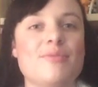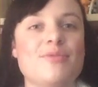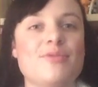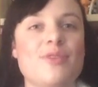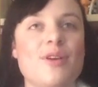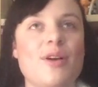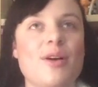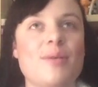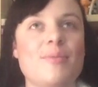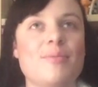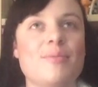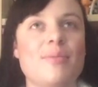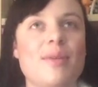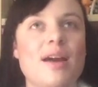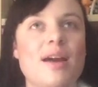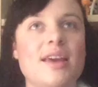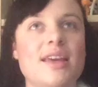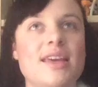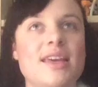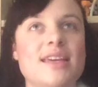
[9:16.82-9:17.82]
From
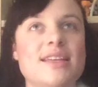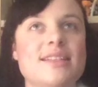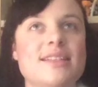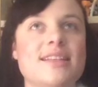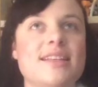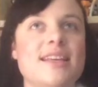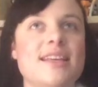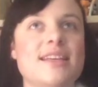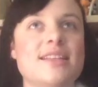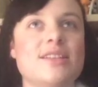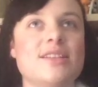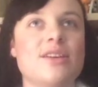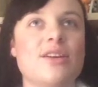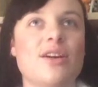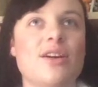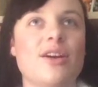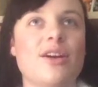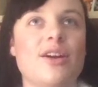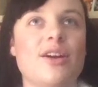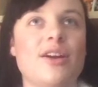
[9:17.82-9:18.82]
years and years
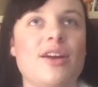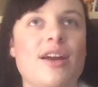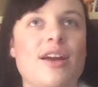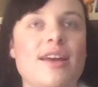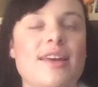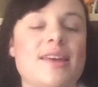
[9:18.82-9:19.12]
ago,